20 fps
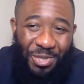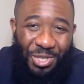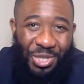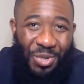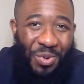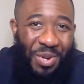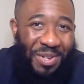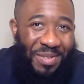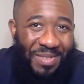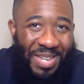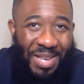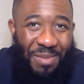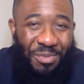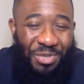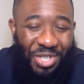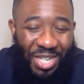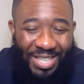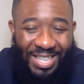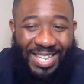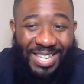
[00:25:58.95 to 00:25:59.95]
showing M
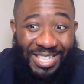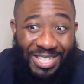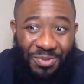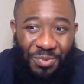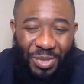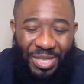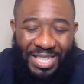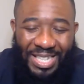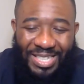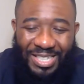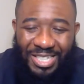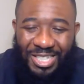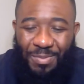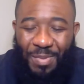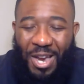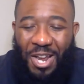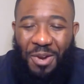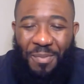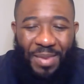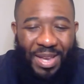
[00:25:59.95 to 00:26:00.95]
J that he really is a
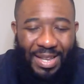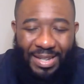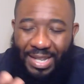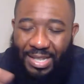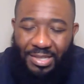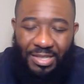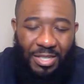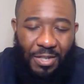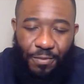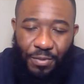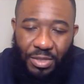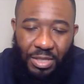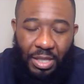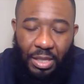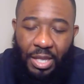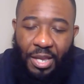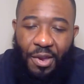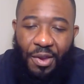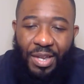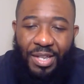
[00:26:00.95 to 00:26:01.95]
Spider-Man, that stuff was
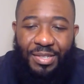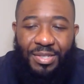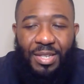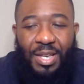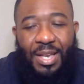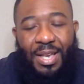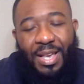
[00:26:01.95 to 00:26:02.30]
hilarious.